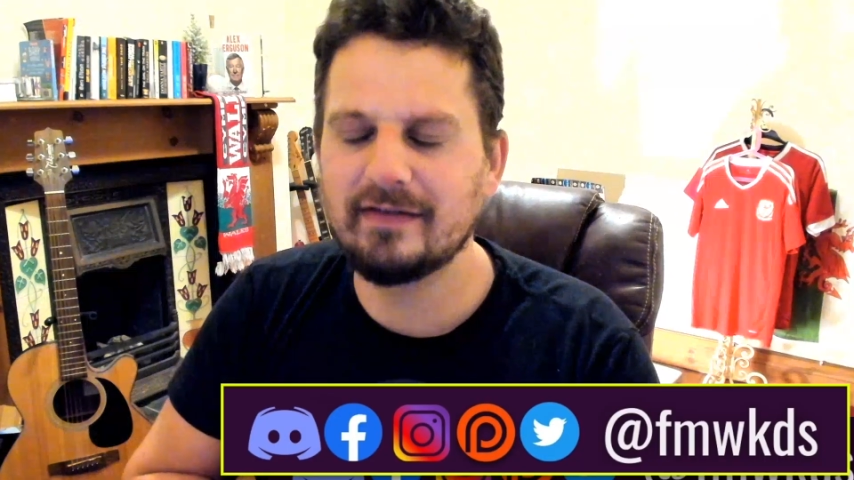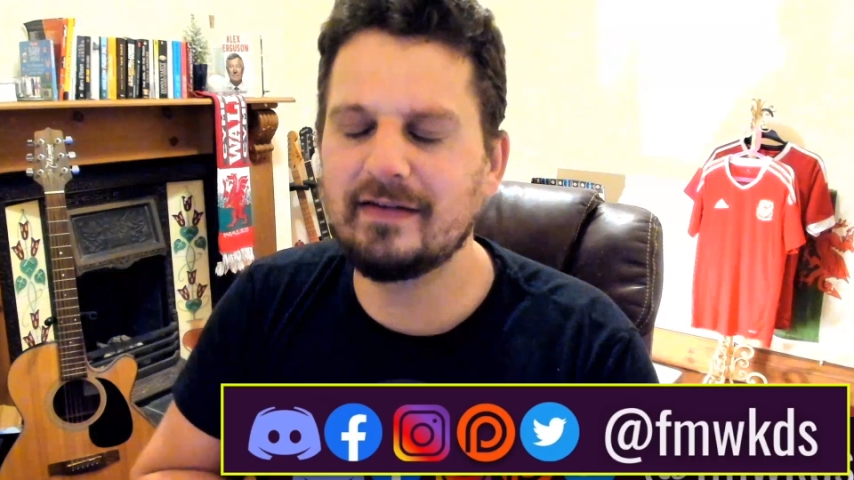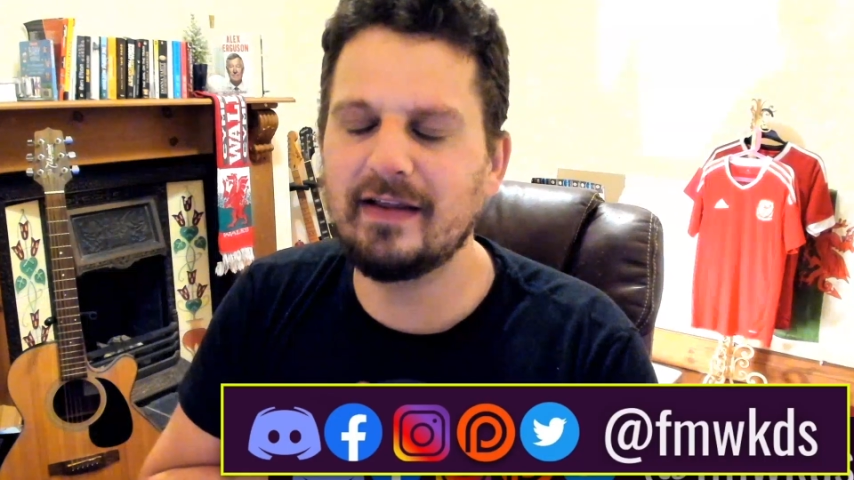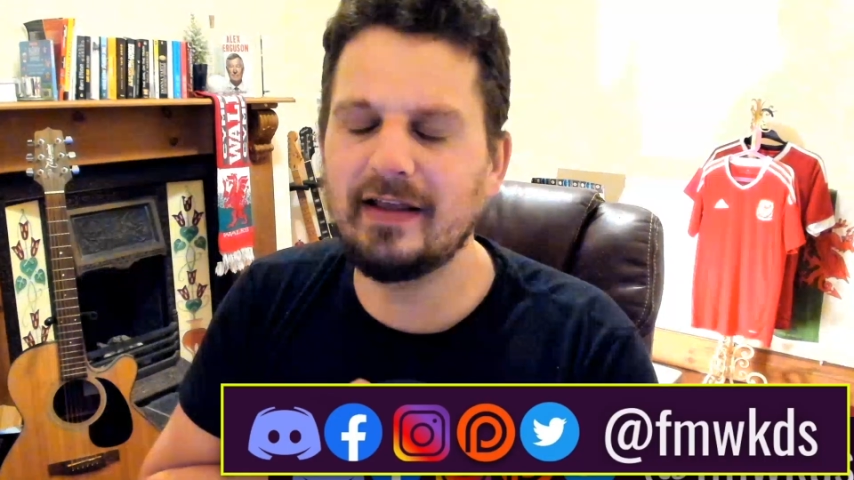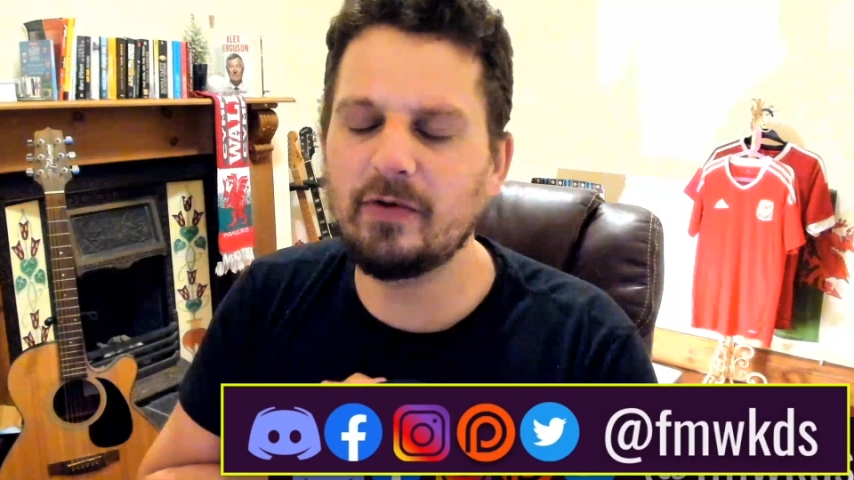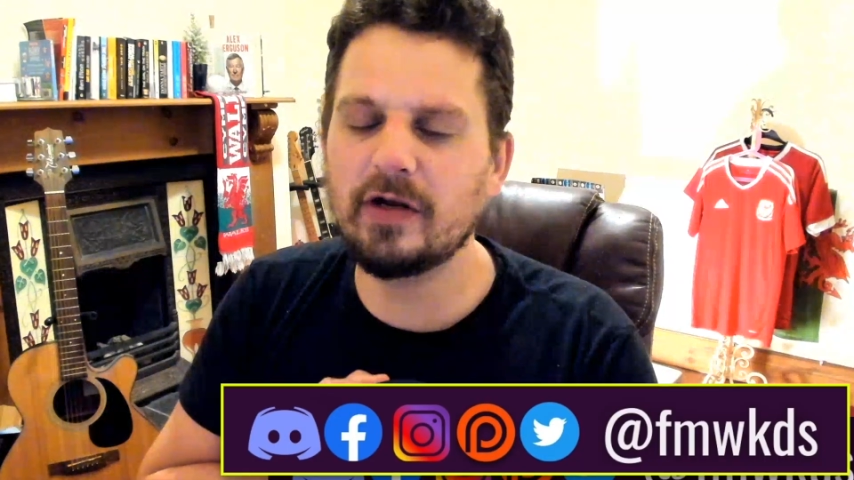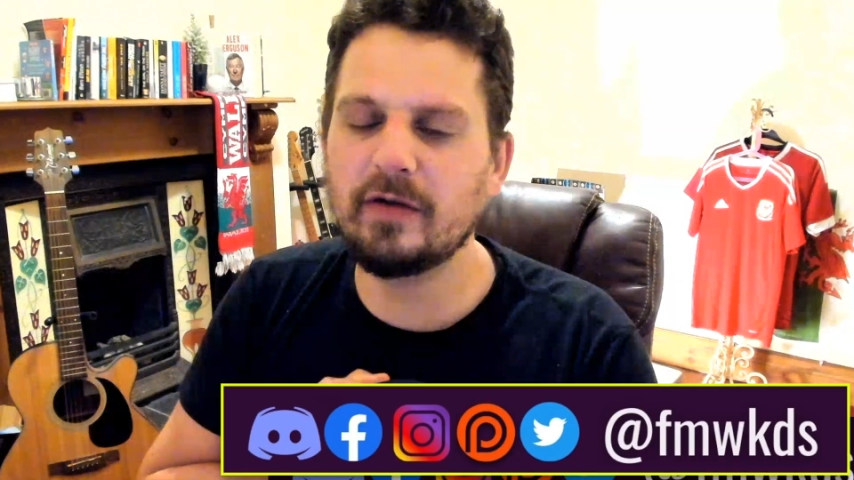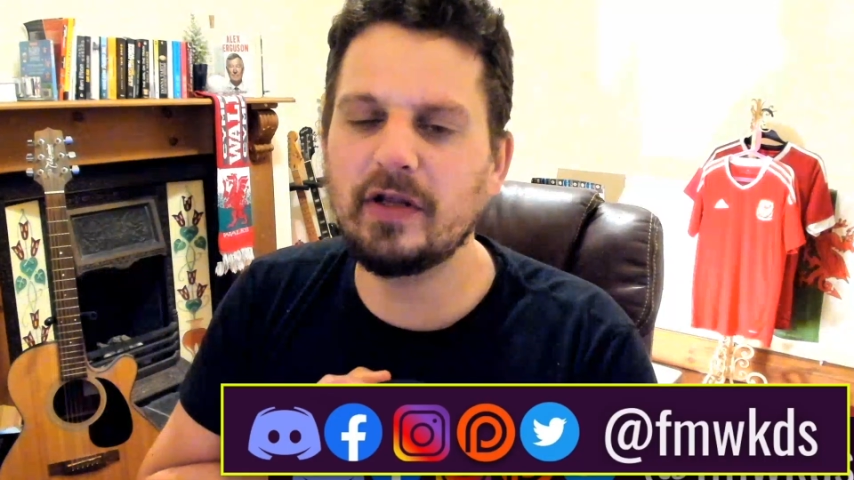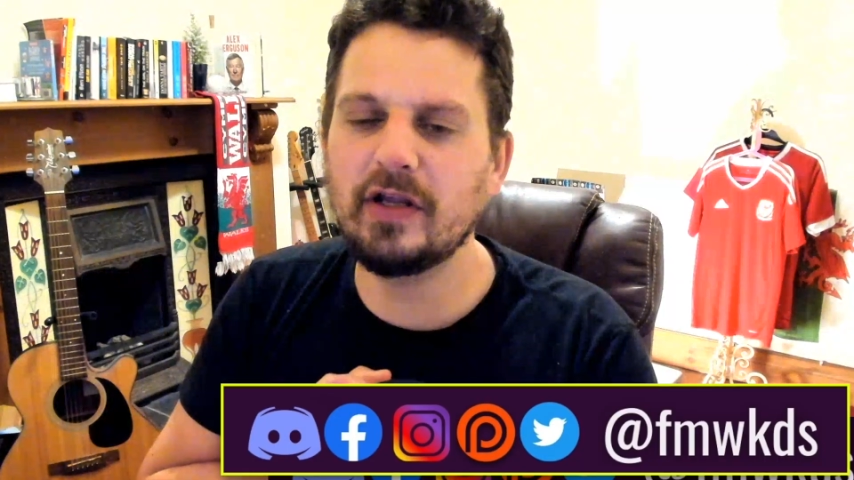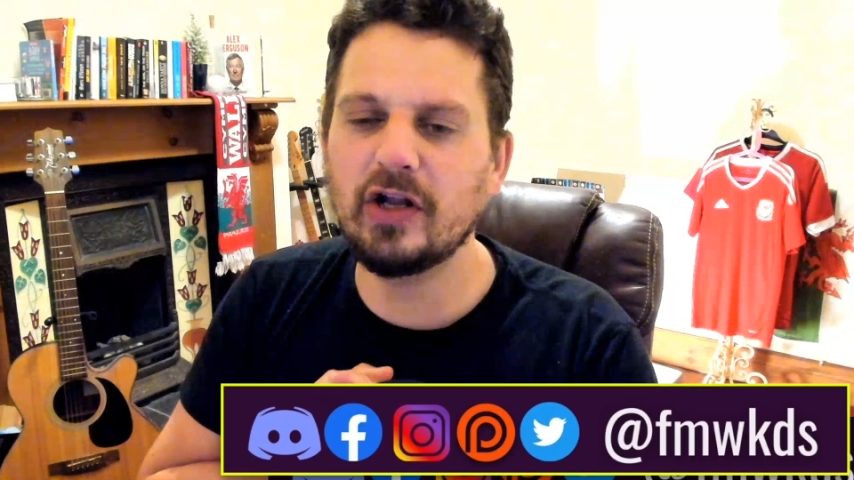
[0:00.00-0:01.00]
Today we're going to
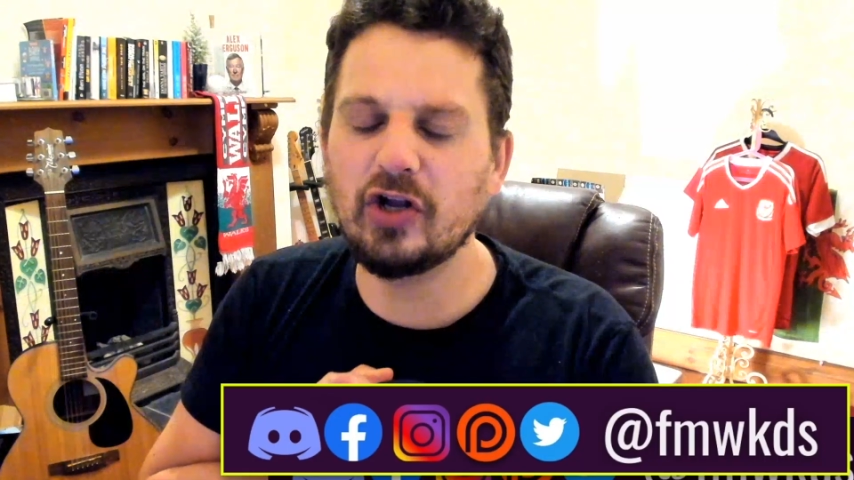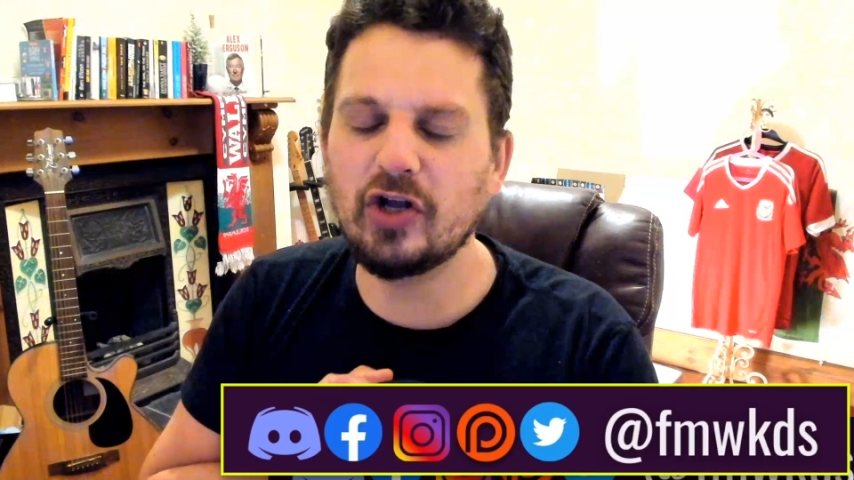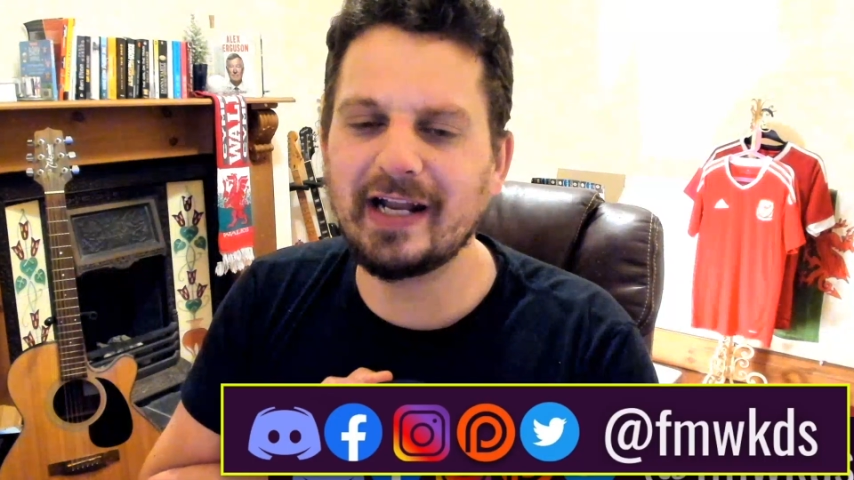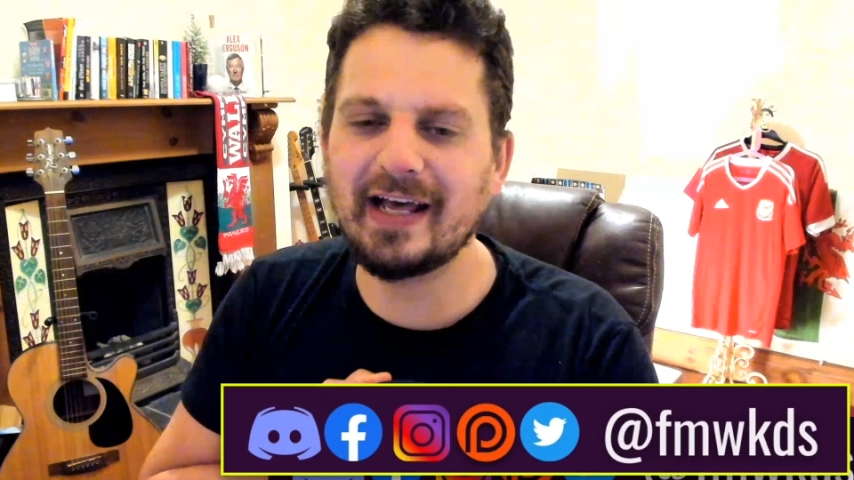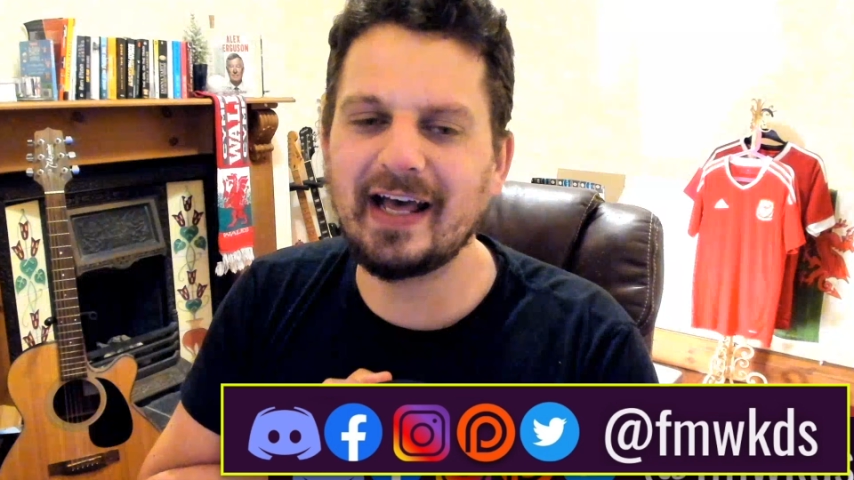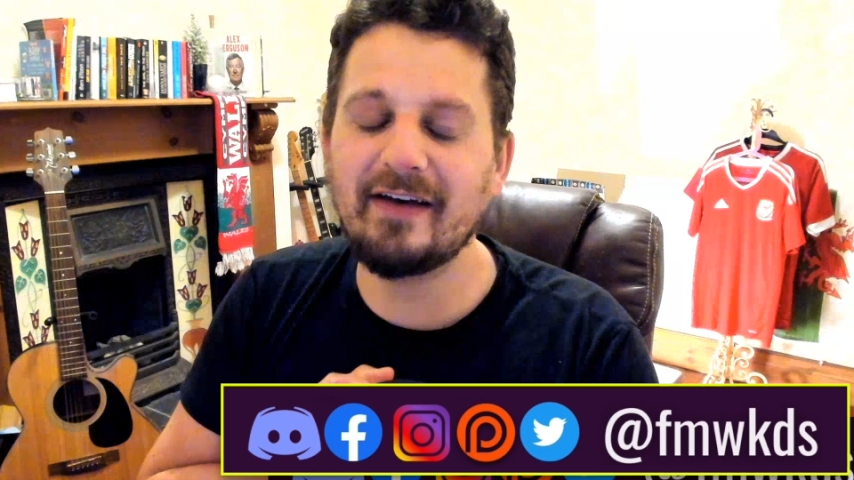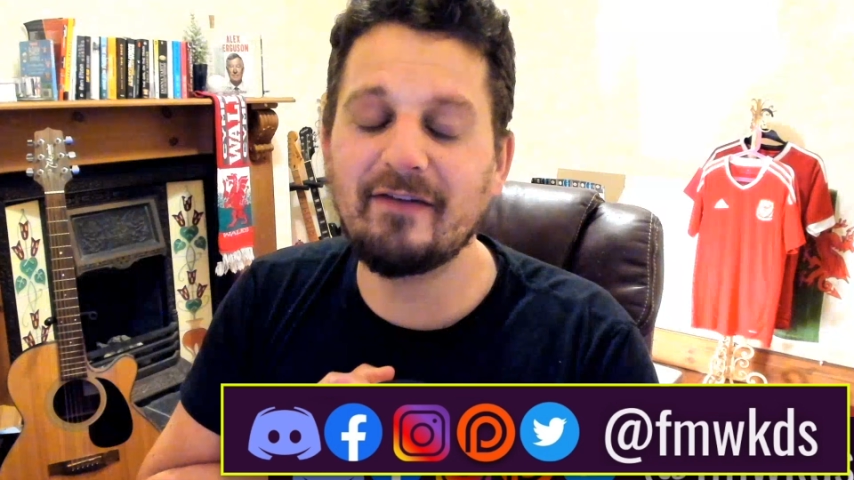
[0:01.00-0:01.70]
be looking at